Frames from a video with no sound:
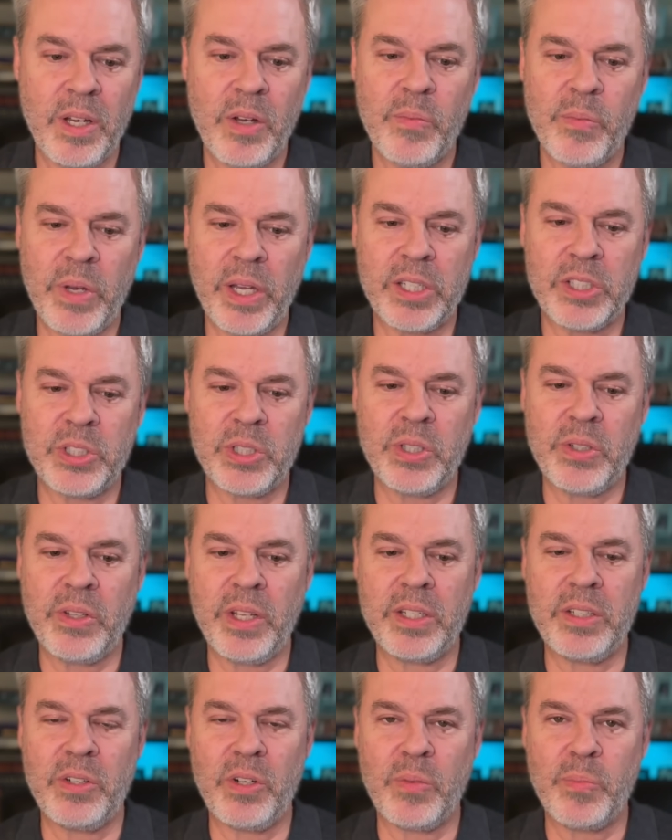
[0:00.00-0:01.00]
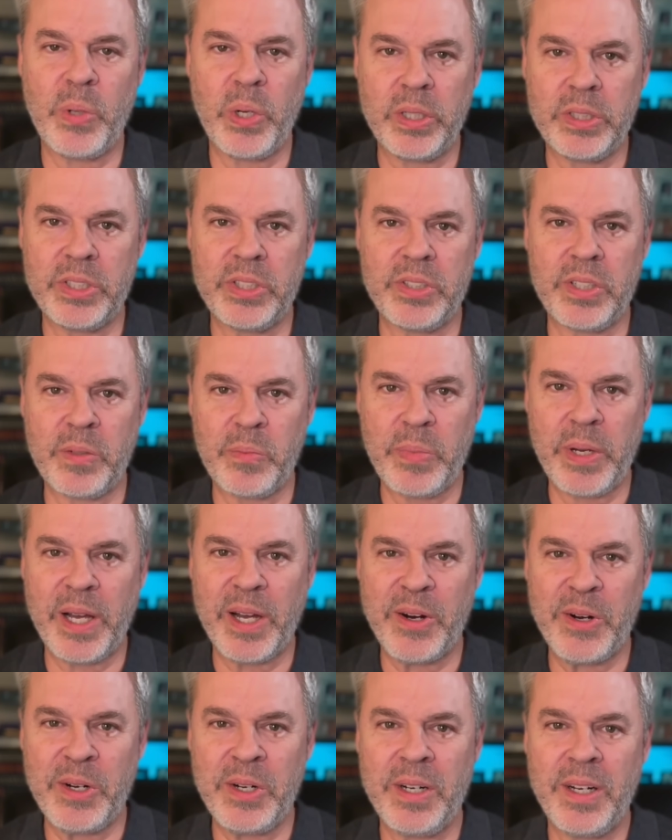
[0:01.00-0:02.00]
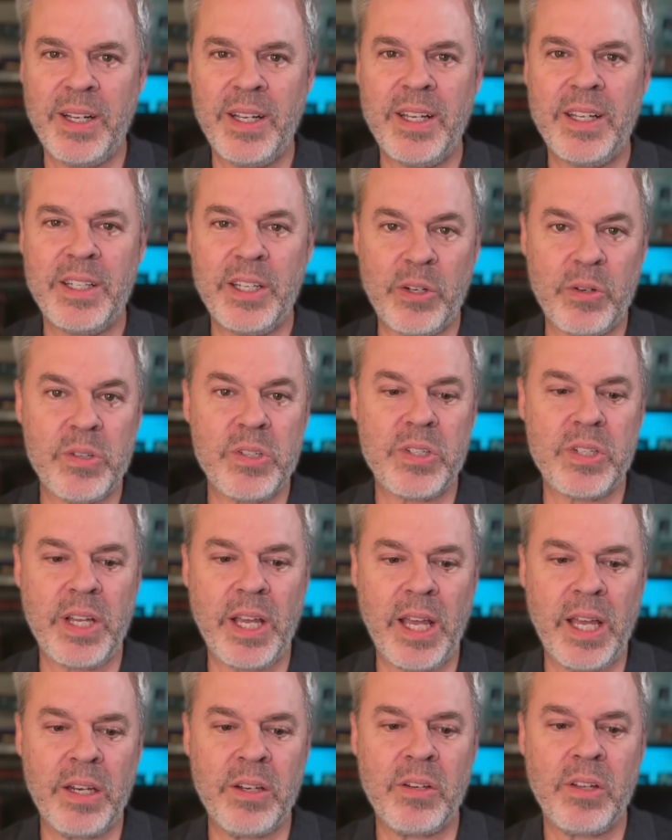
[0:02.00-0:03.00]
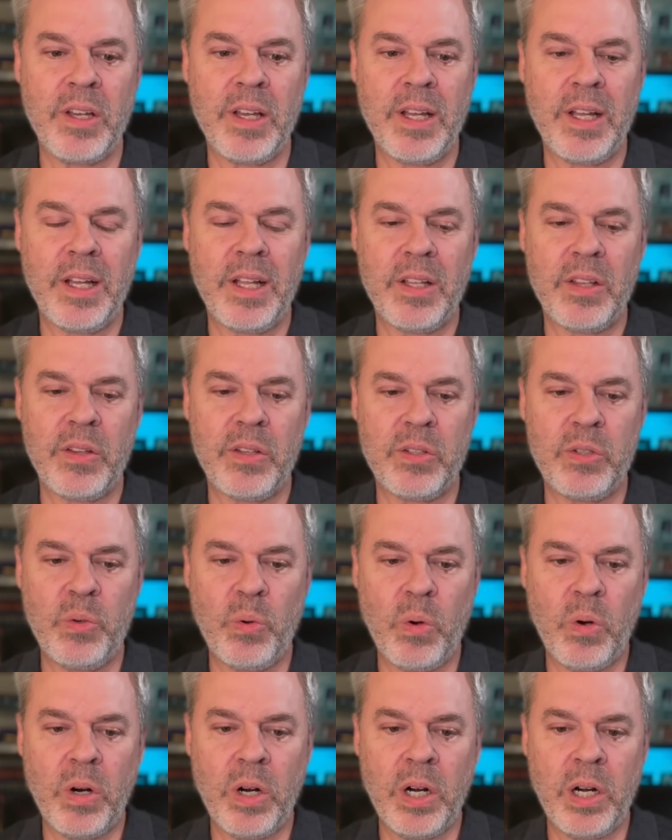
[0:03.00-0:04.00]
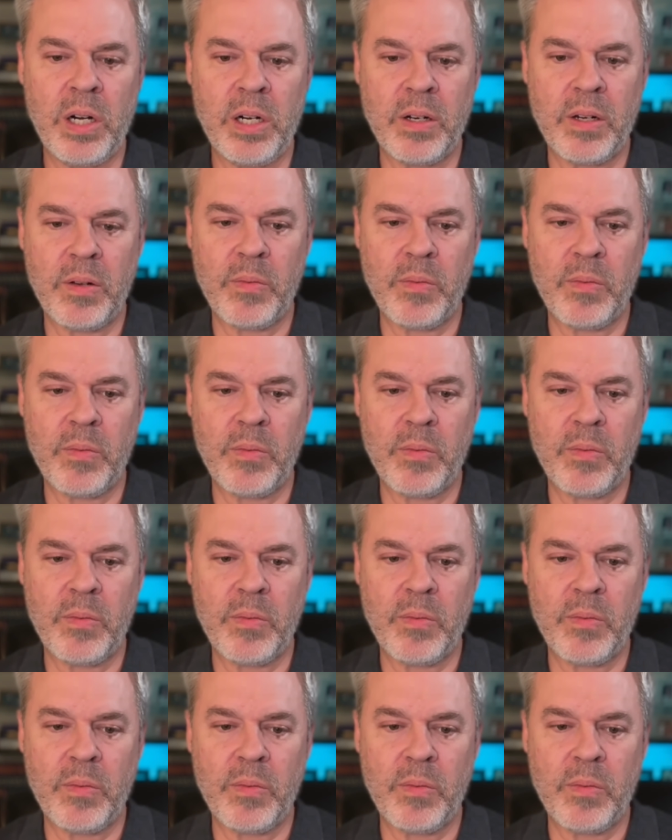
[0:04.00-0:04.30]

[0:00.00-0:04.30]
Make sure that your purchasing power, you understand the